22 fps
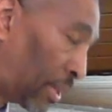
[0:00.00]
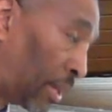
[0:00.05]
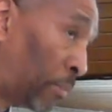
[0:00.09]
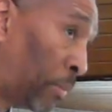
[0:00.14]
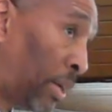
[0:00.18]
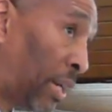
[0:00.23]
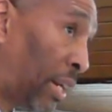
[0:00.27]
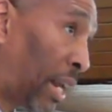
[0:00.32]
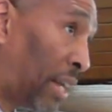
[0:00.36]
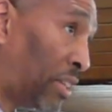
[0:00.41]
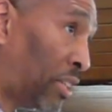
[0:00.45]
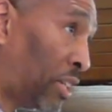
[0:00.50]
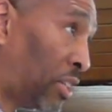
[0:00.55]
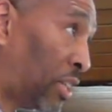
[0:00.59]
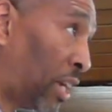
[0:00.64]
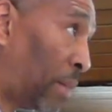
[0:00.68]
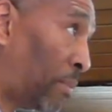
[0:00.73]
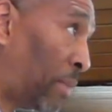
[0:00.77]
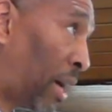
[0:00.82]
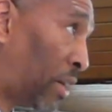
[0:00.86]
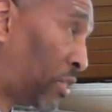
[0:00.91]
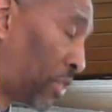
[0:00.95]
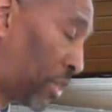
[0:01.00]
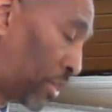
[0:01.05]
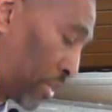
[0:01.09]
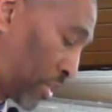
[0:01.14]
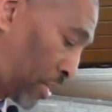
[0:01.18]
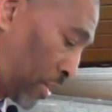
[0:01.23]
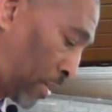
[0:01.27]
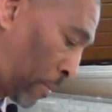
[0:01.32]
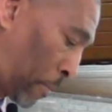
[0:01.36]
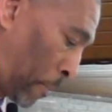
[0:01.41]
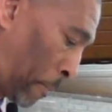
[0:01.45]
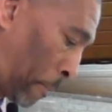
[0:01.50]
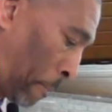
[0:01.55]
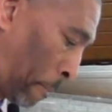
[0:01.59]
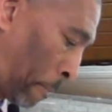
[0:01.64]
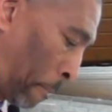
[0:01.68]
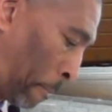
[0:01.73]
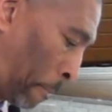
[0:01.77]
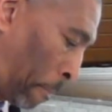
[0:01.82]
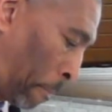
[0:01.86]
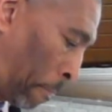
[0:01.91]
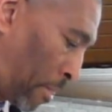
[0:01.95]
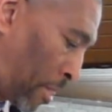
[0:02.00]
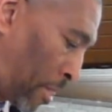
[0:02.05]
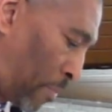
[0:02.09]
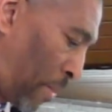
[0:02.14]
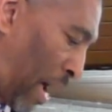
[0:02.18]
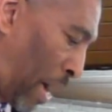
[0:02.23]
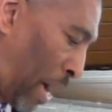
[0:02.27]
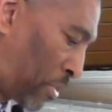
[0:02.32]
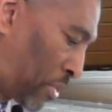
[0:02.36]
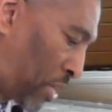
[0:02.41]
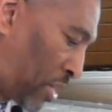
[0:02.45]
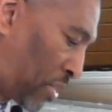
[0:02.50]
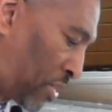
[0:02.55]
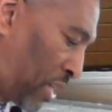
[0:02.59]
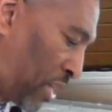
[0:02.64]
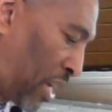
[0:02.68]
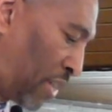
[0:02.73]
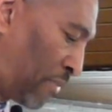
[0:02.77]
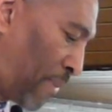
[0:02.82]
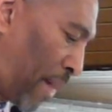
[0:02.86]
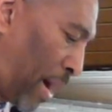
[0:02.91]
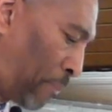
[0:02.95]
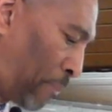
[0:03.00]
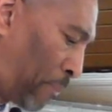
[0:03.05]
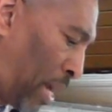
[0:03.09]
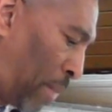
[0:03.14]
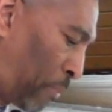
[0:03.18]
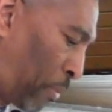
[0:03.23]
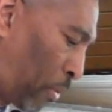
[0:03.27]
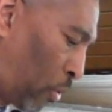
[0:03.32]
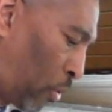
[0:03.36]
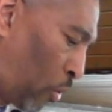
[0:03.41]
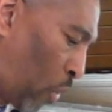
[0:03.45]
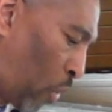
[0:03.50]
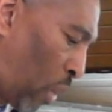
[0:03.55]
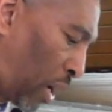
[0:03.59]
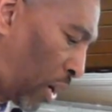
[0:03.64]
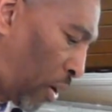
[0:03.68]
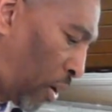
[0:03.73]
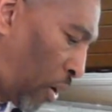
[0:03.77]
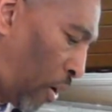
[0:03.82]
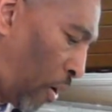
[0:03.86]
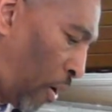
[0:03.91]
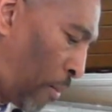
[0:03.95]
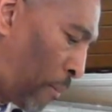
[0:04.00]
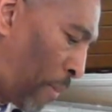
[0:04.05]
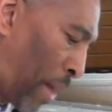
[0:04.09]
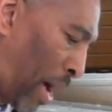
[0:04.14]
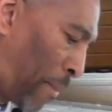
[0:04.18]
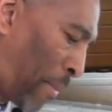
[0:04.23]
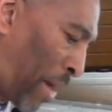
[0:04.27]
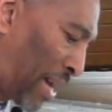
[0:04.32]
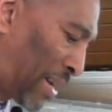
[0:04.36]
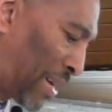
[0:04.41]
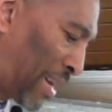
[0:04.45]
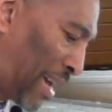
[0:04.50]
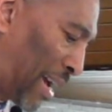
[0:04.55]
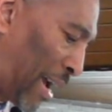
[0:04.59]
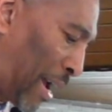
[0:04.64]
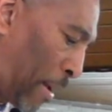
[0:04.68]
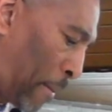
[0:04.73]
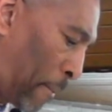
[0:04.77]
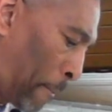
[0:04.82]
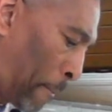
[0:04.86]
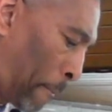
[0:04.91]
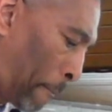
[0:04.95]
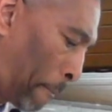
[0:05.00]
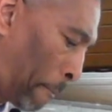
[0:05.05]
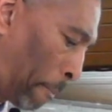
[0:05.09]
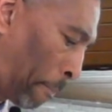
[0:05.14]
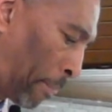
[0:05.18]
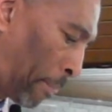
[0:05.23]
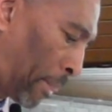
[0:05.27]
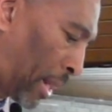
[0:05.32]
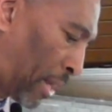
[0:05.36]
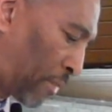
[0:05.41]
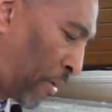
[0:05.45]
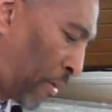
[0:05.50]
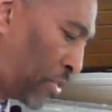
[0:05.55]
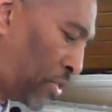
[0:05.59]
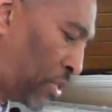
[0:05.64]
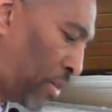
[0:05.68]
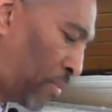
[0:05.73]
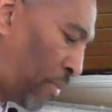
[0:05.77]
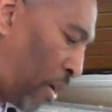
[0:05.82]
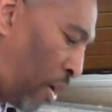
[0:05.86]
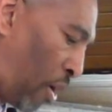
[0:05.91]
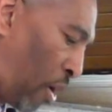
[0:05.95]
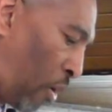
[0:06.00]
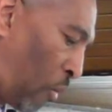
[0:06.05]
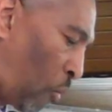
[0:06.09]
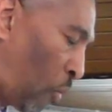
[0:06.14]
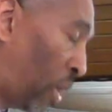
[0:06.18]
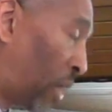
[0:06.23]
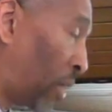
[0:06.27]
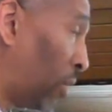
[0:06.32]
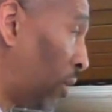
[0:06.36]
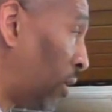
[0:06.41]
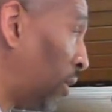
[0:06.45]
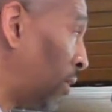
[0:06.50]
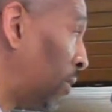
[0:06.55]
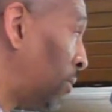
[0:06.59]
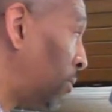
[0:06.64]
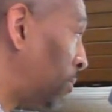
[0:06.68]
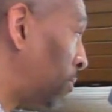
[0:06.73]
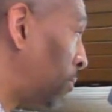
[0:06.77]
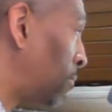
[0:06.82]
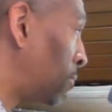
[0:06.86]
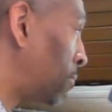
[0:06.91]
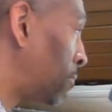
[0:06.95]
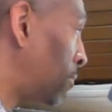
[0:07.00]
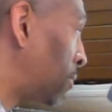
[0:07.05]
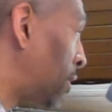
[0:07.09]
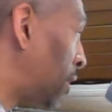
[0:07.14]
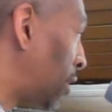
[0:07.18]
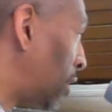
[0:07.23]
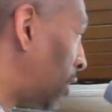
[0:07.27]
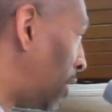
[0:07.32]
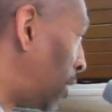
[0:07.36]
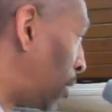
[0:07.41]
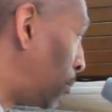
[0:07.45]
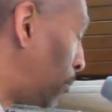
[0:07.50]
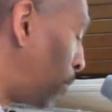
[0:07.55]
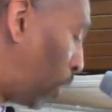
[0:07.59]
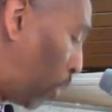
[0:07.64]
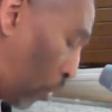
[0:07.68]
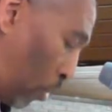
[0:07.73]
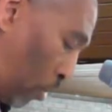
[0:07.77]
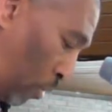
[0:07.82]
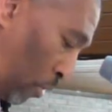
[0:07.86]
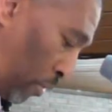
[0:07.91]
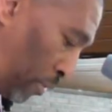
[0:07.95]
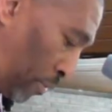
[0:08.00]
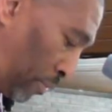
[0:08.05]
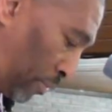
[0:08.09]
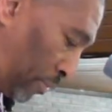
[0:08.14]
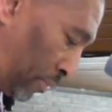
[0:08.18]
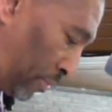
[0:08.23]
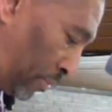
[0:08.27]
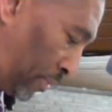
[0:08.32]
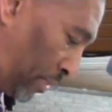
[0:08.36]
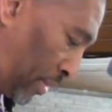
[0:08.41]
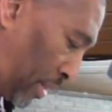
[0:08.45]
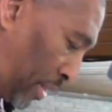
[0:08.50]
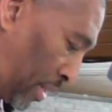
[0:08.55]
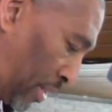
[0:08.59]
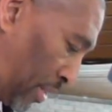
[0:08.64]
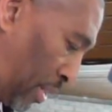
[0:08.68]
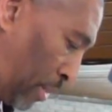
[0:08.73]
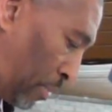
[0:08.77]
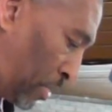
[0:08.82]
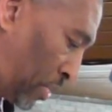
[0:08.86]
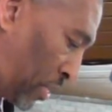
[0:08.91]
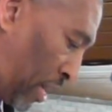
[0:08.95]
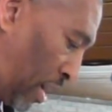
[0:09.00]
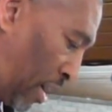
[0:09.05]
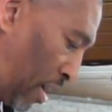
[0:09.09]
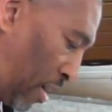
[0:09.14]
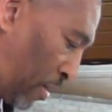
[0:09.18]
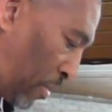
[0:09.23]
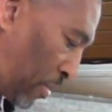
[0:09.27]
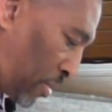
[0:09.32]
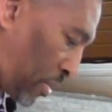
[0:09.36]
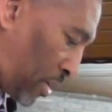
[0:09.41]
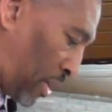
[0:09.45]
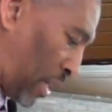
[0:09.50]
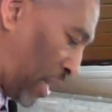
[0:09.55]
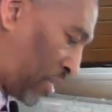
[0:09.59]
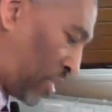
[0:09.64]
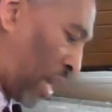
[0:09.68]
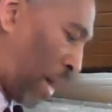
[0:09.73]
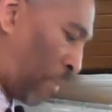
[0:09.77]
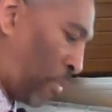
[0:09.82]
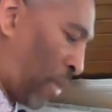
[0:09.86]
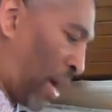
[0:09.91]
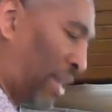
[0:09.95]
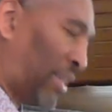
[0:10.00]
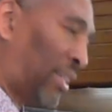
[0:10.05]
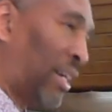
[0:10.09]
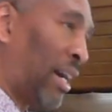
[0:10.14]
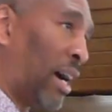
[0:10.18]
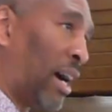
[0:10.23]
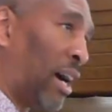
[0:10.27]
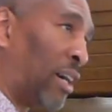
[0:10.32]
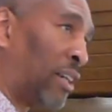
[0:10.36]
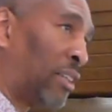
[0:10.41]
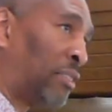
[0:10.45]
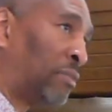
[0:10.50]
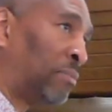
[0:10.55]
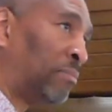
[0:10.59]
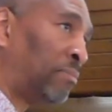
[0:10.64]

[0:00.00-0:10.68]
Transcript: but it has the same essence. The Bible says, "Then if my people who are called by my name, first of all, will humble themselves." Let's stop right there.